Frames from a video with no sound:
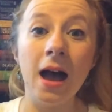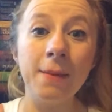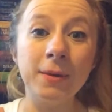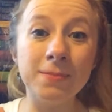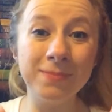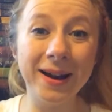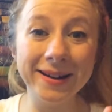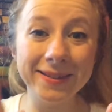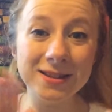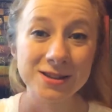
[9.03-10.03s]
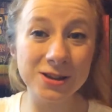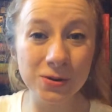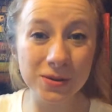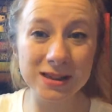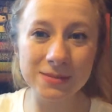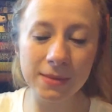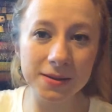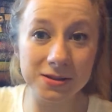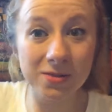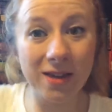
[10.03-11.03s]
I'm combining the two this
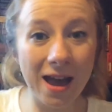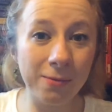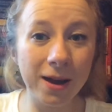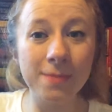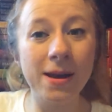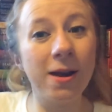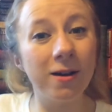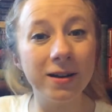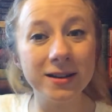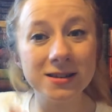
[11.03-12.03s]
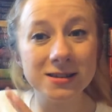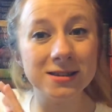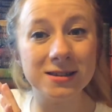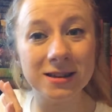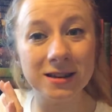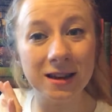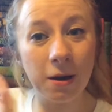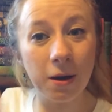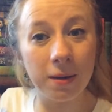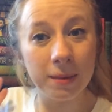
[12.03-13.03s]
month, so that way my August
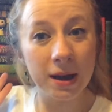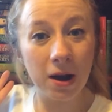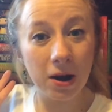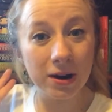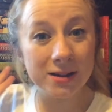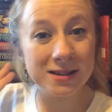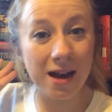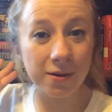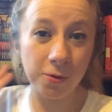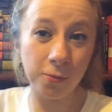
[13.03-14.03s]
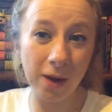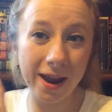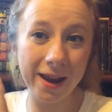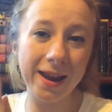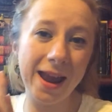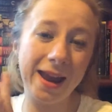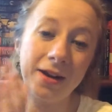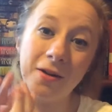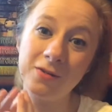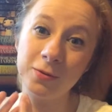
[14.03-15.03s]
TBR is out of the way, and I
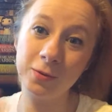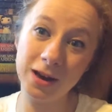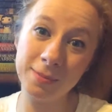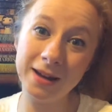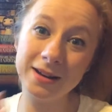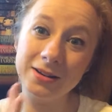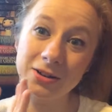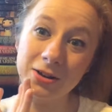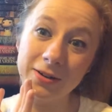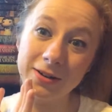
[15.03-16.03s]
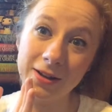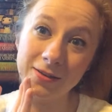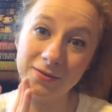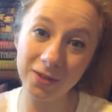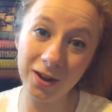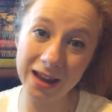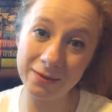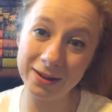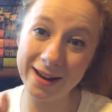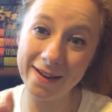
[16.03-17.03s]
don't have to worry about it doing vlog
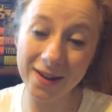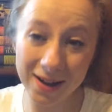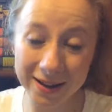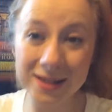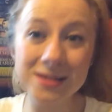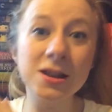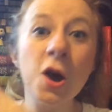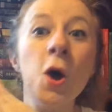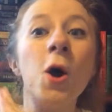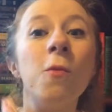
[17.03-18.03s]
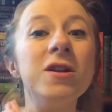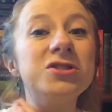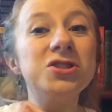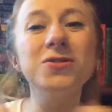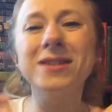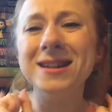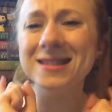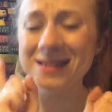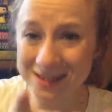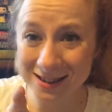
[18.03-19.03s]
every day August, which you
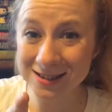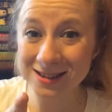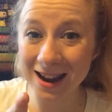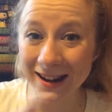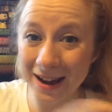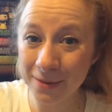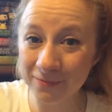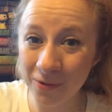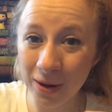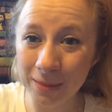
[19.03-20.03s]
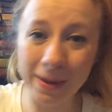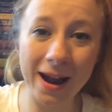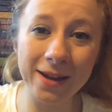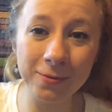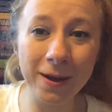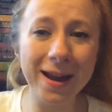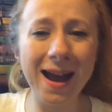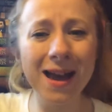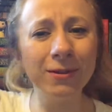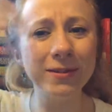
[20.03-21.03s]
can still sign up for, by the way.
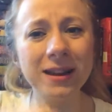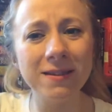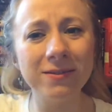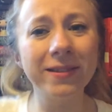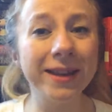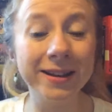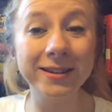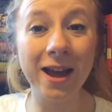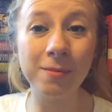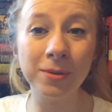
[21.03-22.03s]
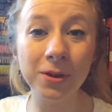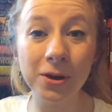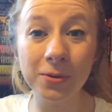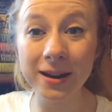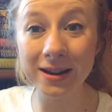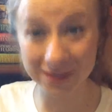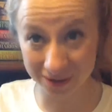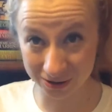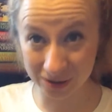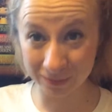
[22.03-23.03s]
I will leave the link down below in the
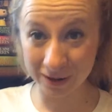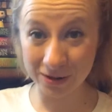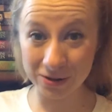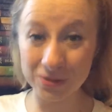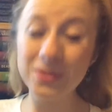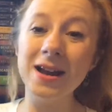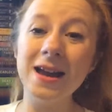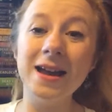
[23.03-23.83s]
doobly-doo.